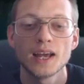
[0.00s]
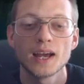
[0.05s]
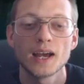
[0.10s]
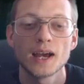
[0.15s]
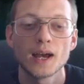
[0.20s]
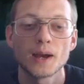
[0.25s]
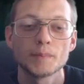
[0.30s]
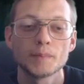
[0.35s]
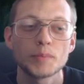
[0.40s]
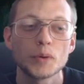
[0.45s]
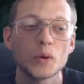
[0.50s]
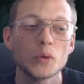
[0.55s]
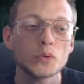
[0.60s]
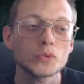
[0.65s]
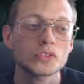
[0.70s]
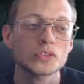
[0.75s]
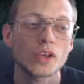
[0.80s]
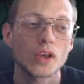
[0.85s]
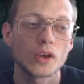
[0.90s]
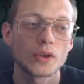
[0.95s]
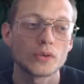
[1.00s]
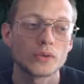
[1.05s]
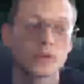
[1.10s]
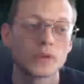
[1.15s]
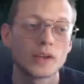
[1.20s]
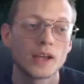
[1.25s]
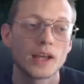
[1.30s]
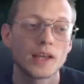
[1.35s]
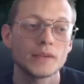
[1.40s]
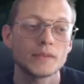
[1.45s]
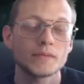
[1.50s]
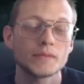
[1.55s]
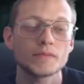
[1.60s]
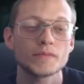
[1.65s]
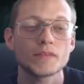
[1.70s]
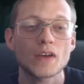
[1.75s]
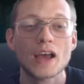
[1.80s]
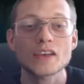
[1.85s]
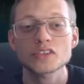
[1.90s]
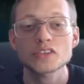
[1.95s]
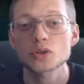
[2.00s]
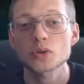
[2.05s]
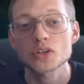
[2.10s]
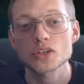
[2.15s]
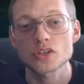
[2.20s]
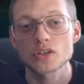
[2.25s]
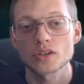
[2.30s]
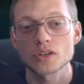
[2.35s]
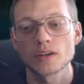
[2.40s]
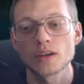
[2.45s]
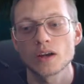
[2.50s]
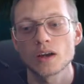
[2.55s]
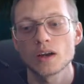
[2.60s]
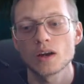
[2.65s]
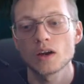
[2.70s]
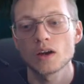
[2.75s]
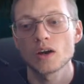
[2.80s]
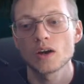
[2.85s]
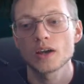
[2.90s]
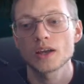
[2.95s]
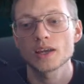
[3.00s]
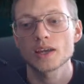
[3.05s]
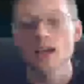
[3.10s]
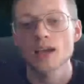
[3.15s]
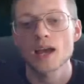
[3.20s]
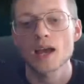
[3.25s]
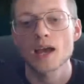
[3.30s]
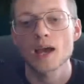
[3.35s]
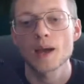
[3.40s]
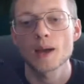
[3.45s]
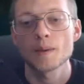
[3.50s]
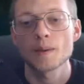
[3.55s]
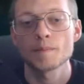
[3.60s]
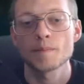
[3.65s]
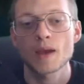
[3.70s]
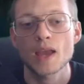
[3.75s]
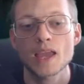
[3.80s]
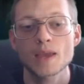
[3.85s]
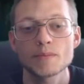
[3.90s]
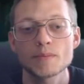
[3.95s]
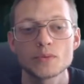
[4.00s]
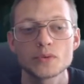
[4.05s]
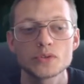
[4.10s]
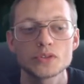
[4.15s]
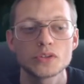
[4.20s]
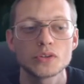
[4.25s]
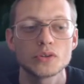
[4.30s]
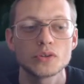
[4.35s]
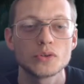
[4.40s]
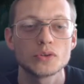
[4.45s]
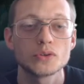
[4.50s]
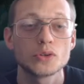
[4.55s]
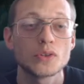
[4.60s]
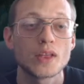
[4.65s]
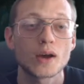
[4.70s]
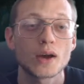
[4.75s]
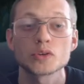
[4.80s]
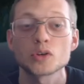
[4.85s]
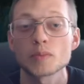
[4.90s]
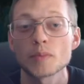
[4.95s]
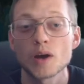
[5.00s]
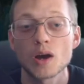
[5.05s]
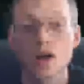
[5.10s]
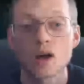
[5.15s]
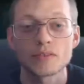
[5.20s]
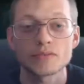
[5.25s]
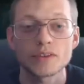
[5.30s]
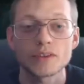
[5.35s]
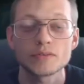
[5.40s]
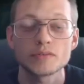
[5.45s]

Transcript: But also, as a Christian, I am able to do that on your behalf.